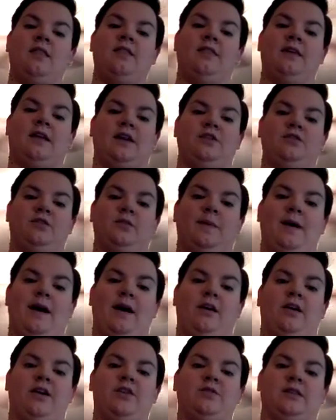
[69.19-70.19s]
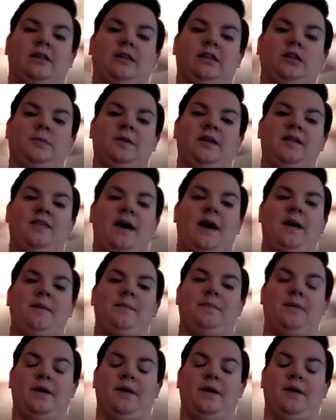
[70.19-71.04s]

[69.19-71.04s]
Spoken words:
Then I do the powder. I use a little bit of that,